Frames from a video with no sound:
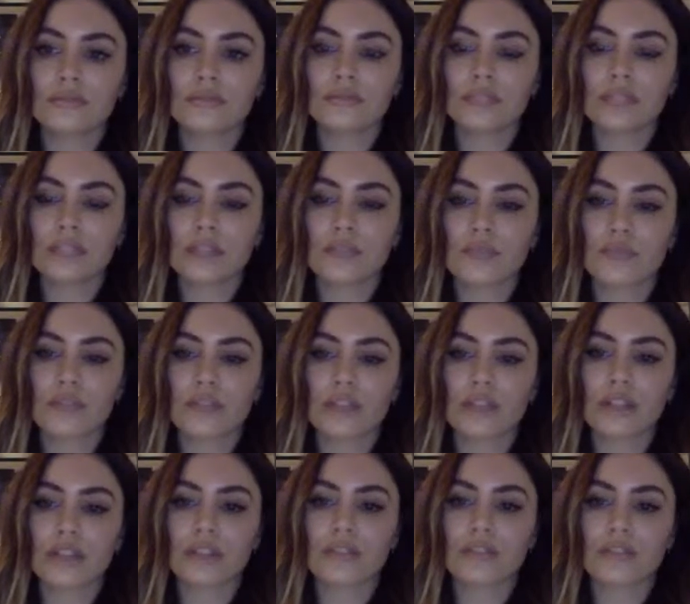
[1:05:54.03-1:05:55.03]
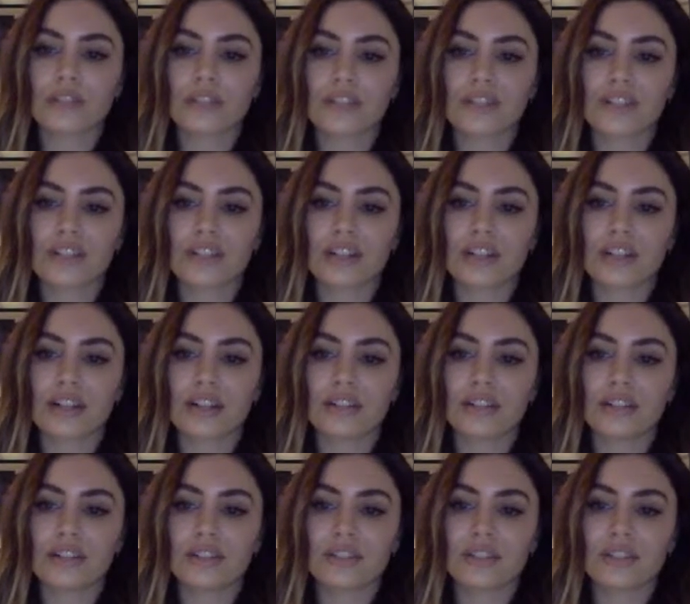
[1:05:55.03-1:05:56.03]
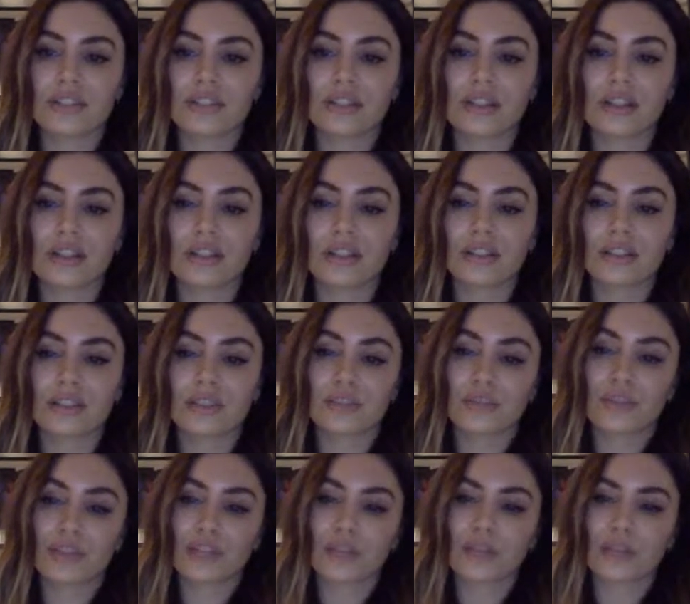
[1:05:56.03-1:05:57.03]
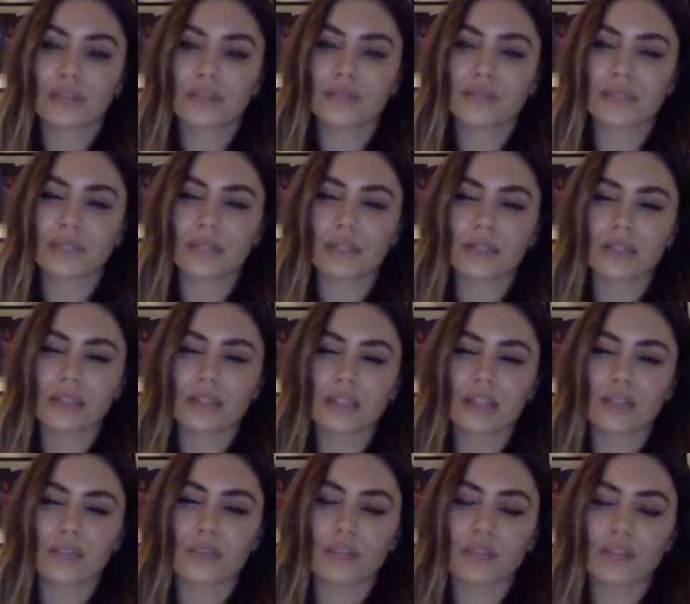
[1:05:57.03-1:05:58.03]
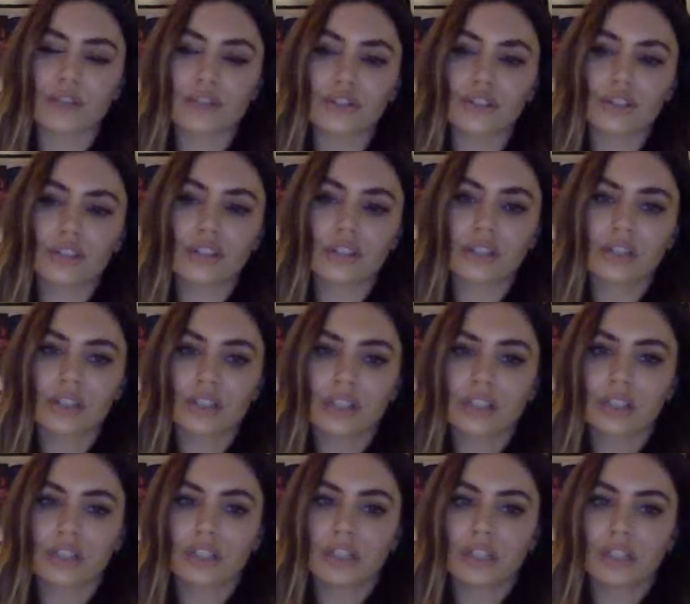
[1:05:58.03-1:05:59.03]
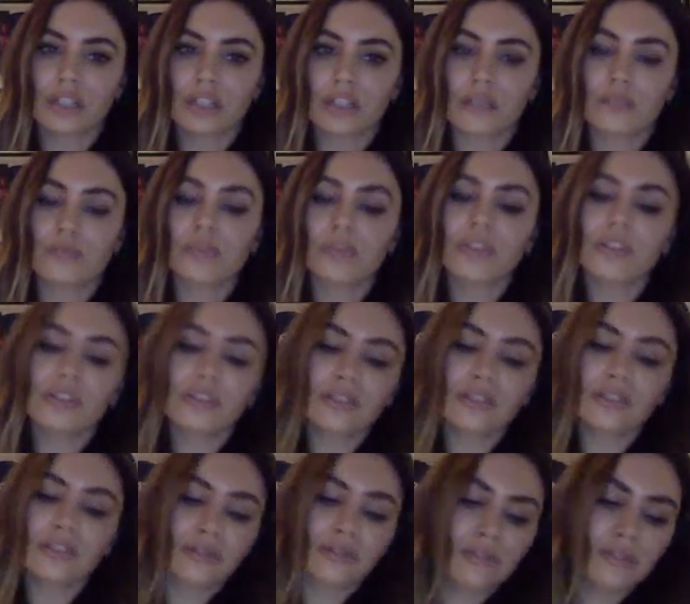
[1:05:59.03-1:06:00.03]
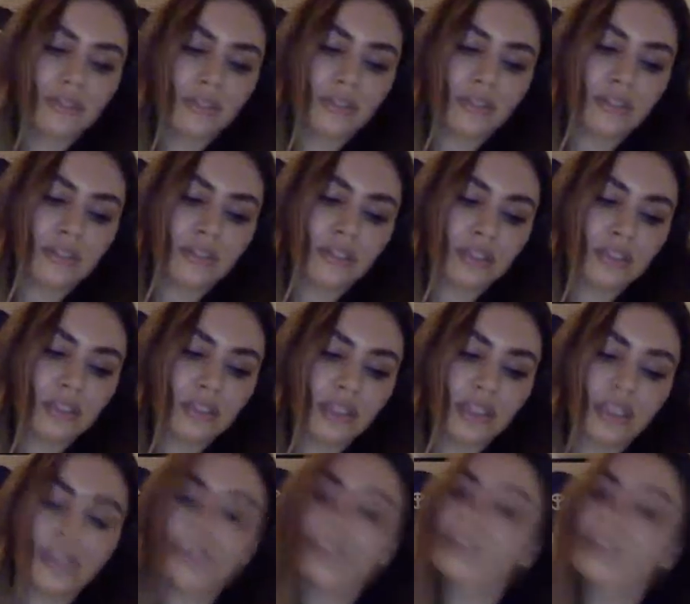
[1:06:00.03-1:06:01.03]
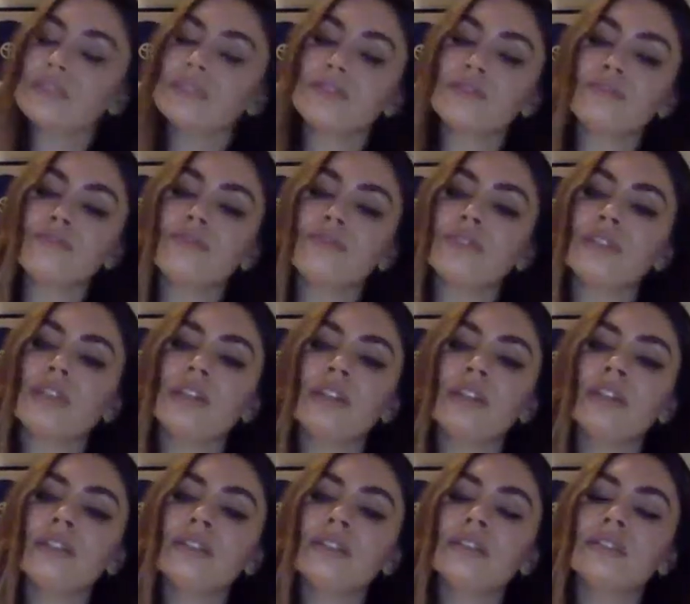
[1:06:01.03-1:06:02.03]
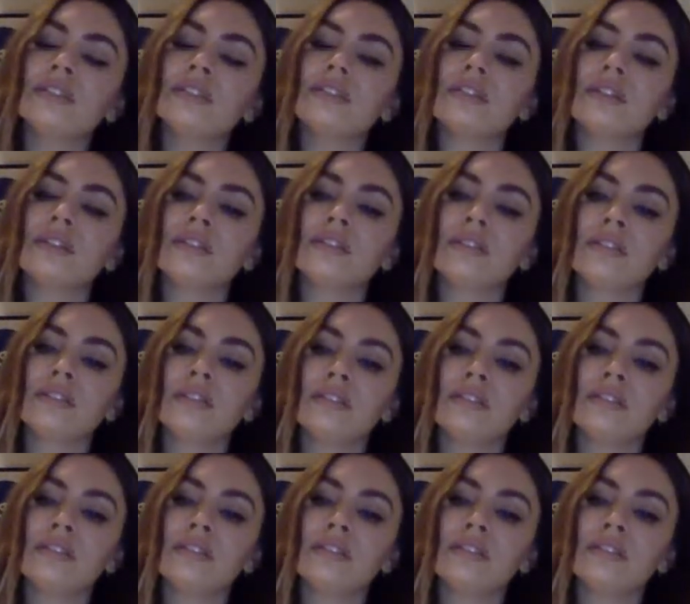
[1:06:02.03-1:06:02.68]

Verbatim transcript: Like breathing the fresh air into your lungs. It's pretty, but it doesn't really say much. Like breathing the kissing the fresh air.